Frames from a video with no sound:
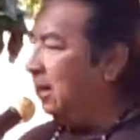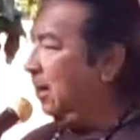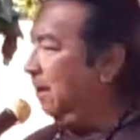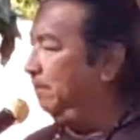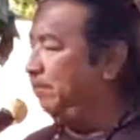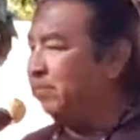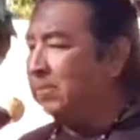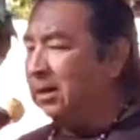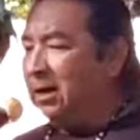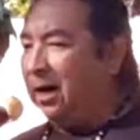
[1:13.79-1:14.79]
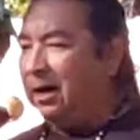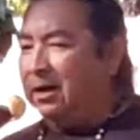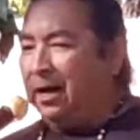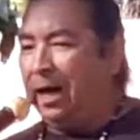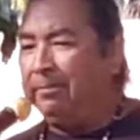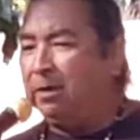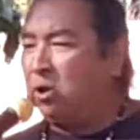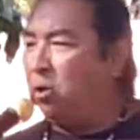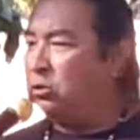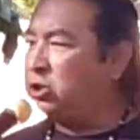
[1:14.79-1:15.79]
I'm a
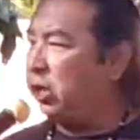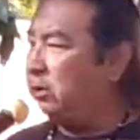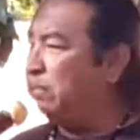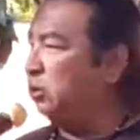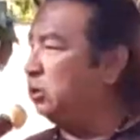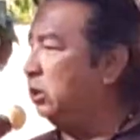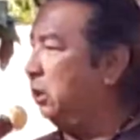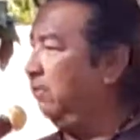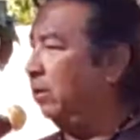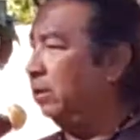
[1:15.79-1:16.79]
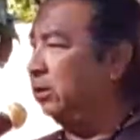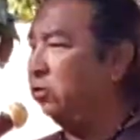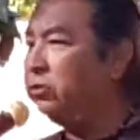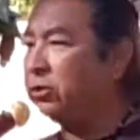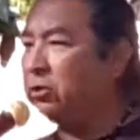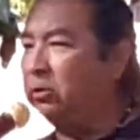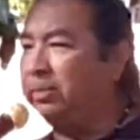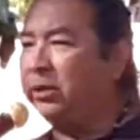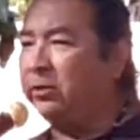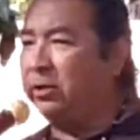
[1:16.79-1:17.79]
co-chairperson of a youth group
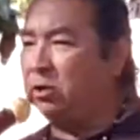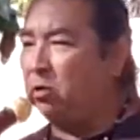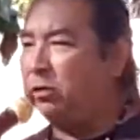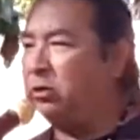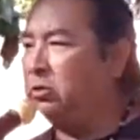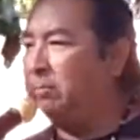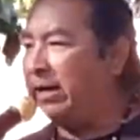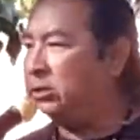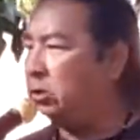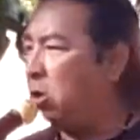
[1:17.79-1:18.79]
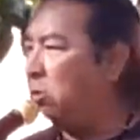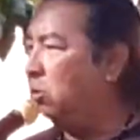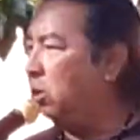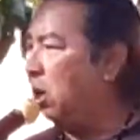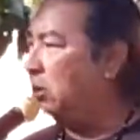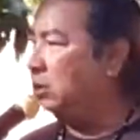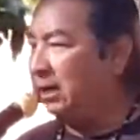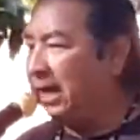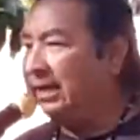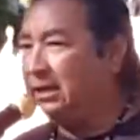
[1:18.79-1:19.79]
here in northern New Mexico called the
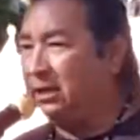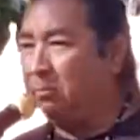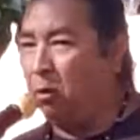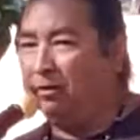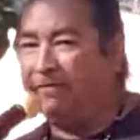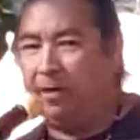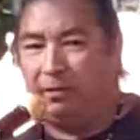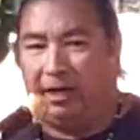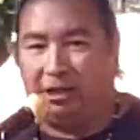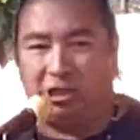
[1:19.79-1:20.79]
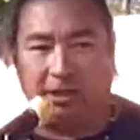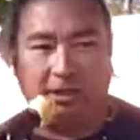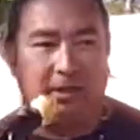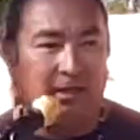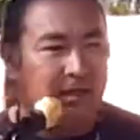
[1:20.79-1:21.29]
Lightning Boy Foundation.